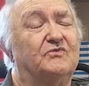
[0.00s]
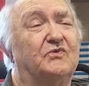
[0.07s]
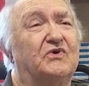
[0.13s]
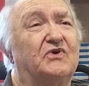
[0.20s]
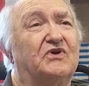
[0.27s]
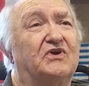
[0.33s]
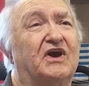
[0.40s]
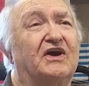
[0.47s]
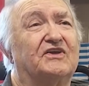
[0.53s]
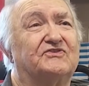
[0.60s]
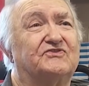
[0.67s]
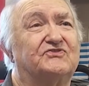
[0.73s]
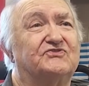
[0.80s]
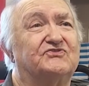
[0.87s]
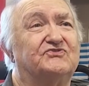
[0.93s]
we
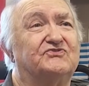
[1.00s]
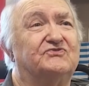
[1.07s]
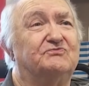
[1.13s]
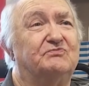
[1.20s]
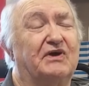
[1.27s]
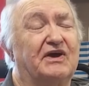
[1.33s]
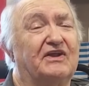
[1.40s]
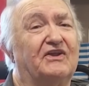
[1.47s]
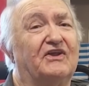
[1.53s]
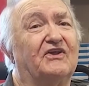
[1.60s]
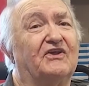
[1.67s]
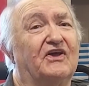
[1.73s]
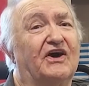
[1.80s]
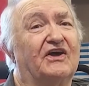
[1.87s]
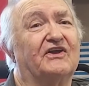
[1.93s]
got to bale a
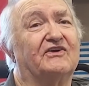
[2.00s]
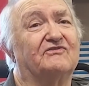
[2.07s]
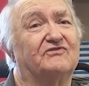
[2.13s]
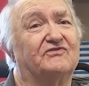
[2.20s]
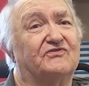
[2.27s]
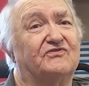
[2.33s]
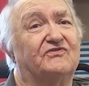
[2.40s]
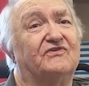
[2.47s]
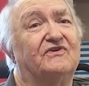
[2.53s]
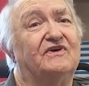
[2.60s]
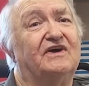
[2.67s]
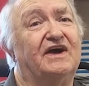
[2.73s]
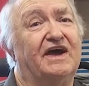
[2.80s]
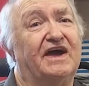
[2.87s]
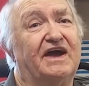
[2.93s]
lot of
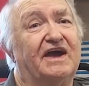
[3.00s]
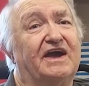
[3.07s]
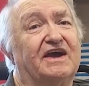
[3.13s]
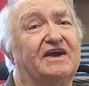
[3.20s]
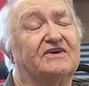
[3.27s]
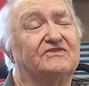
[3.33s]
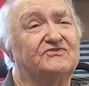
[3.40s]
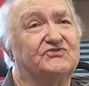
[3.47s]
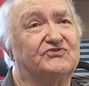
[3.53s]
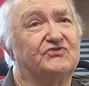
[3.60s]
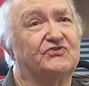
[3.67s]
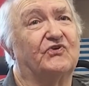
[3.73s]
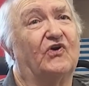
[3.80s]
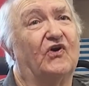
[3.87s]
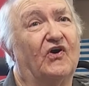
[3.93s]
hay and
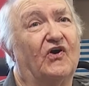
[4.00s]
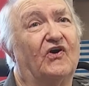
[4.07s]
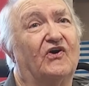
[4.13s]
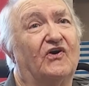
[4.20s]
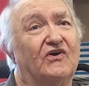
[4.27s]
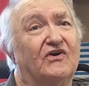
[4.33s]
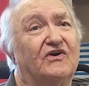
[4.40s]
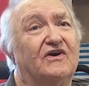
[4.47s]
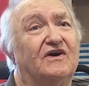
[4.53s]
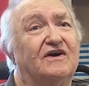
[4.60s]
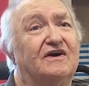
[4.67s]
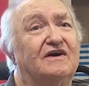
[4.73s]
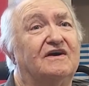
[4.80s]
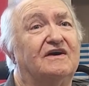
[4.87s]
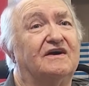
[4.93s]
straw
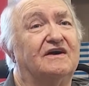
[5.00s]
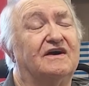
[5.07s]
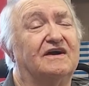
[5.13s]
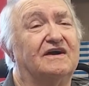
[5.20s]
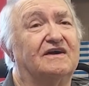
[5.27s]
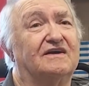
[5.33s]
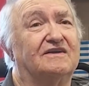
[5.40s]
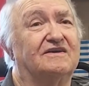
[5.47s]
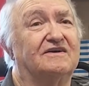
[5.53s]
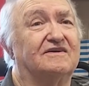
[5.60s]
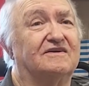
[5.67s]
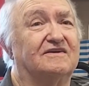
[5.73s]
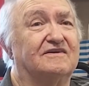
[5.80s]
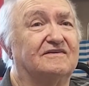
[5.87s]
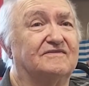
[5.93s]
and
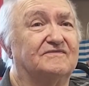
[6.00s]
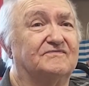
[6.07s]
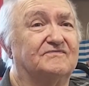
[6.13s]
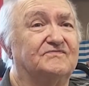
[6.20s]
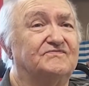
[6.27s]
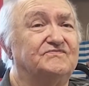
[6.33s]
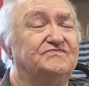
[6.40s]
um,